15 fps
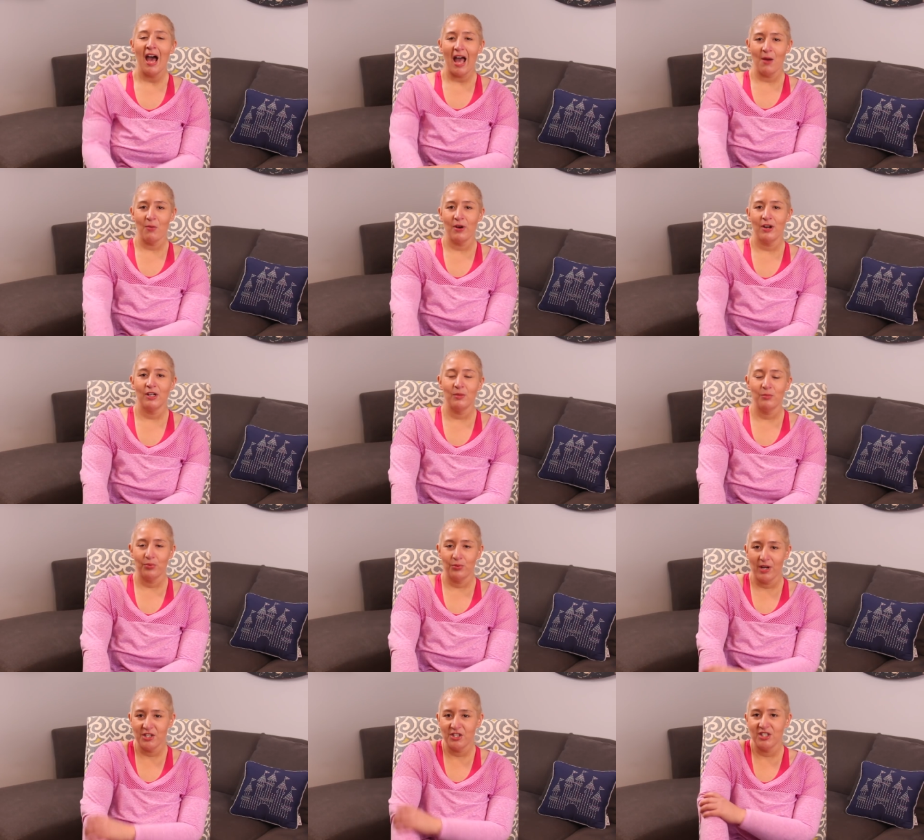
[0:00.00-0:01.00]
I wear
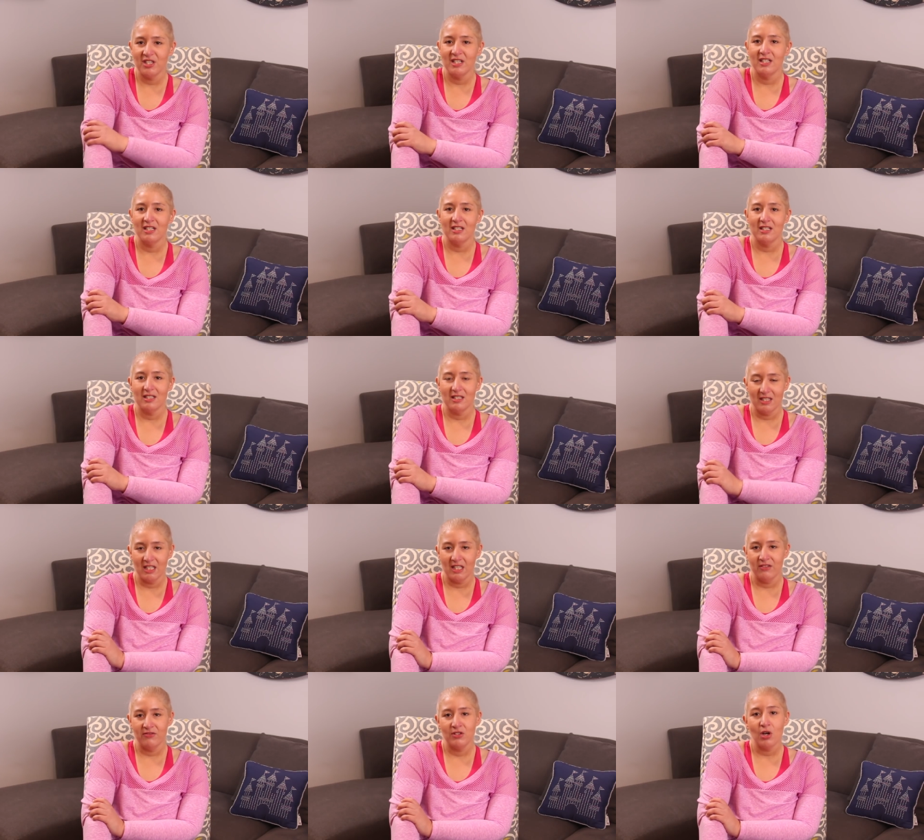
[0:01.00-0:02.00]
compression
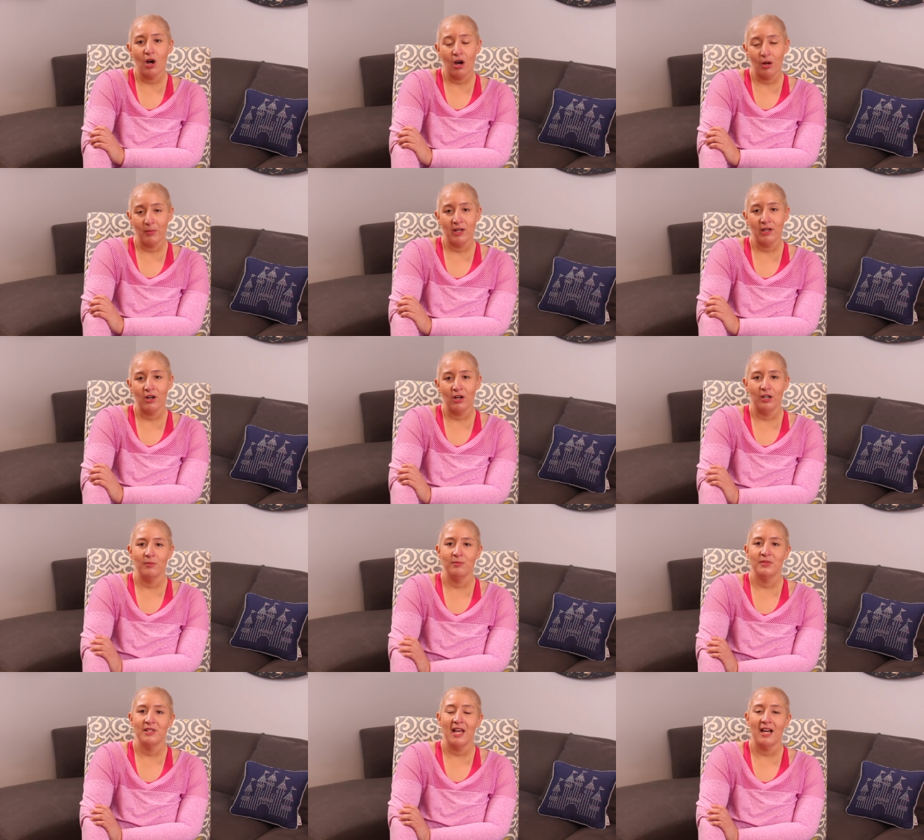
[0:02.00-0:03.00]
sleeves on my
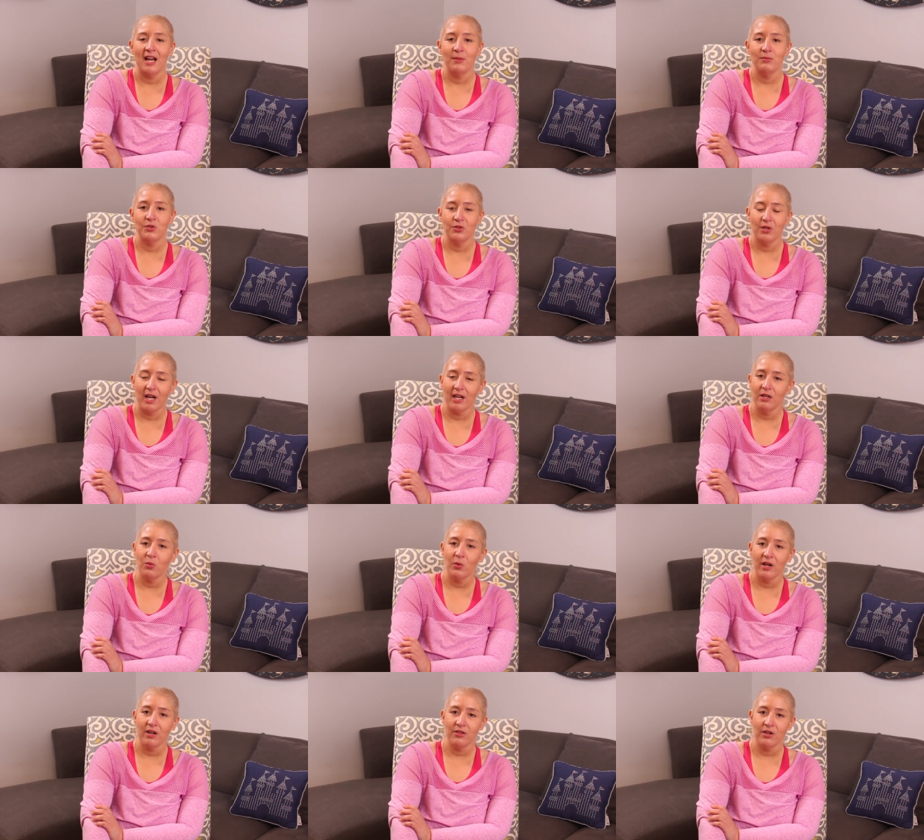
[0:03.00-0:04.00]
arms, and I'm trying to
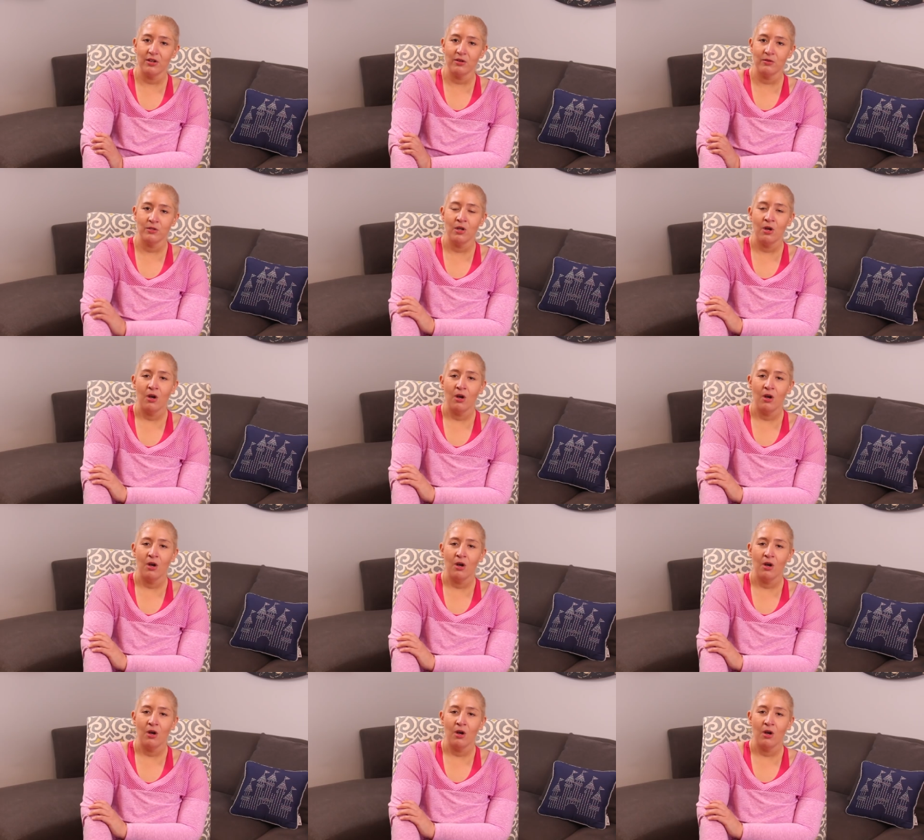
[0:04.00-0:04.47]
wear those